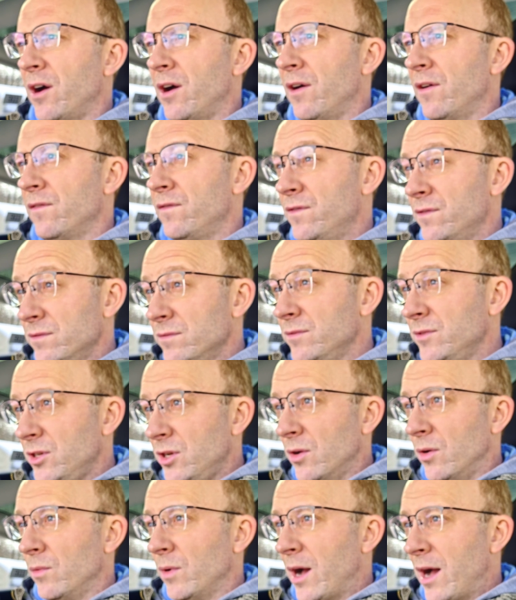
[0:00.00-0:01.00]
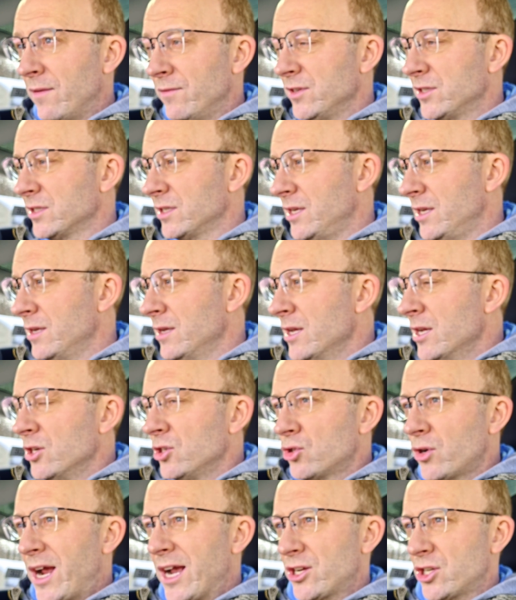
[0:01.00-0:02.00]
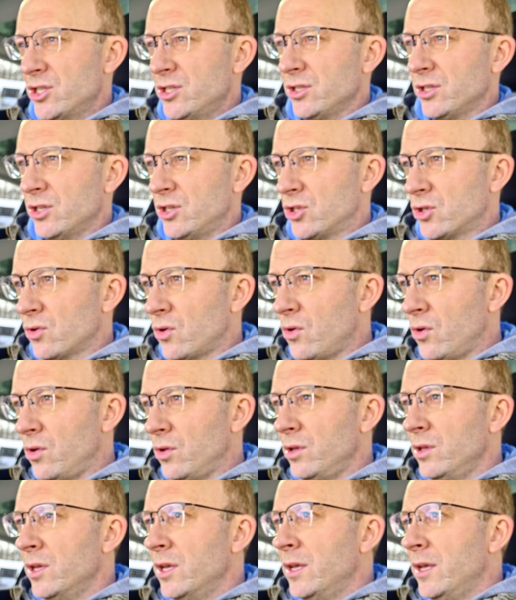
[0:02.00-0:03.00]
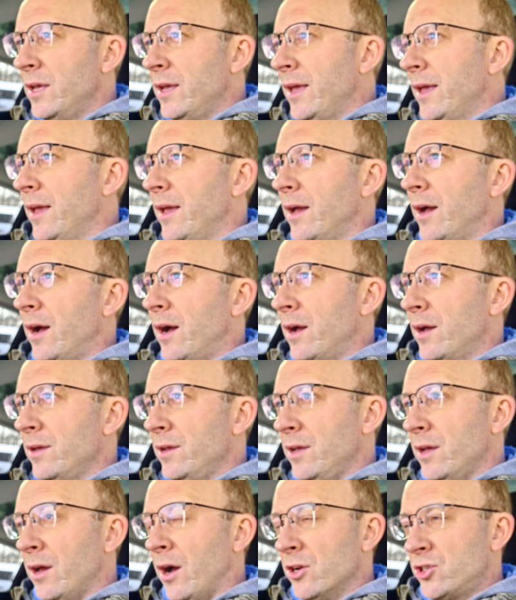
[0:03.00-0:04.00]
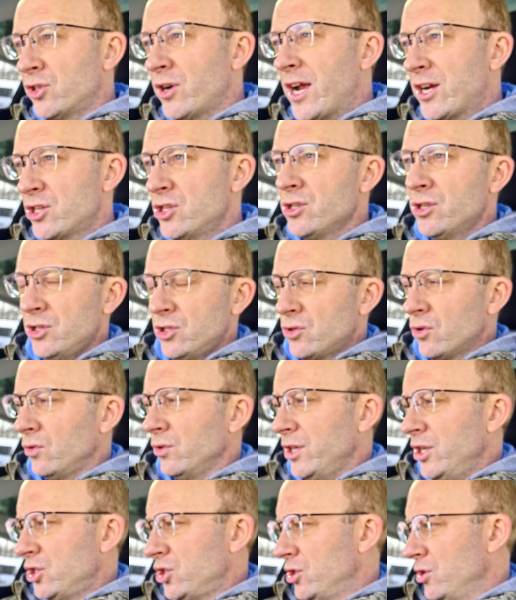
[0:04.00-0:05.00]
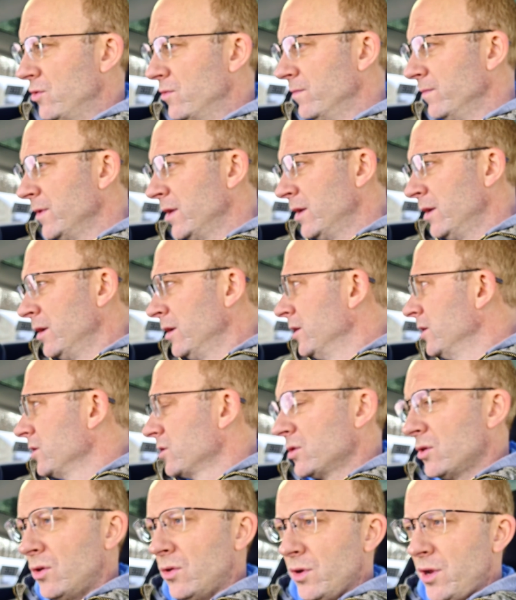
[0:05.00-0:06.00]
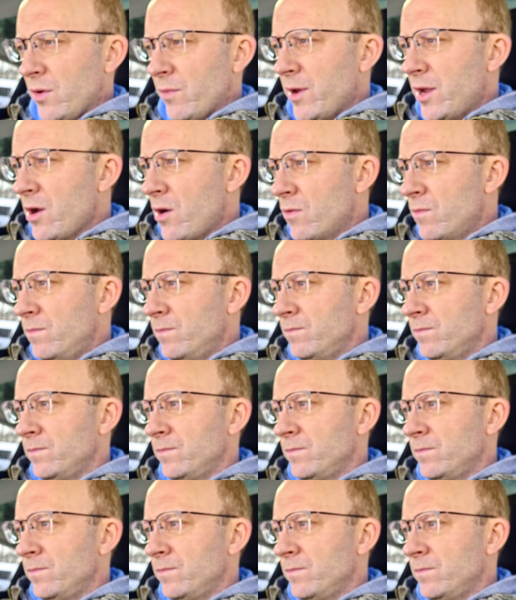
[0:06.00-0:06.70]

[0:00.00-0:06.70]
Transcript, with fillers: of, you know, obviously traction control, a traction control issue. So here we go.